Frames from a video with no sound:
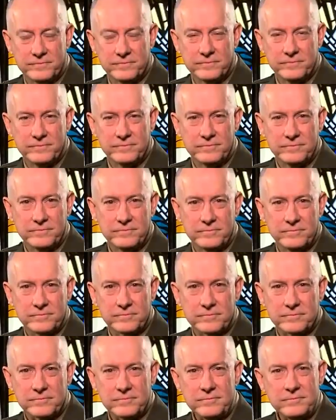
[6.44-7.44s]

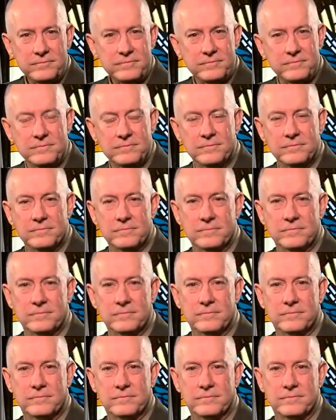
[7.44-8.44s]

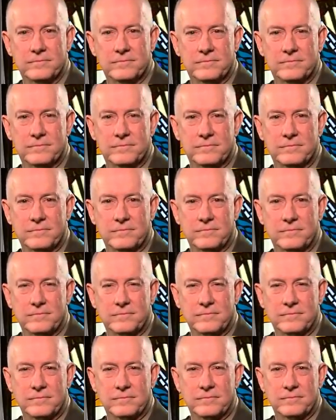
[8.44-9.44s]

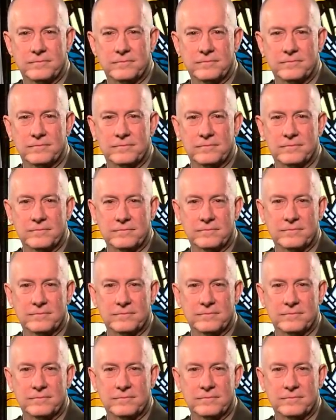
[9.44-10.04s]
The person shown says nothing.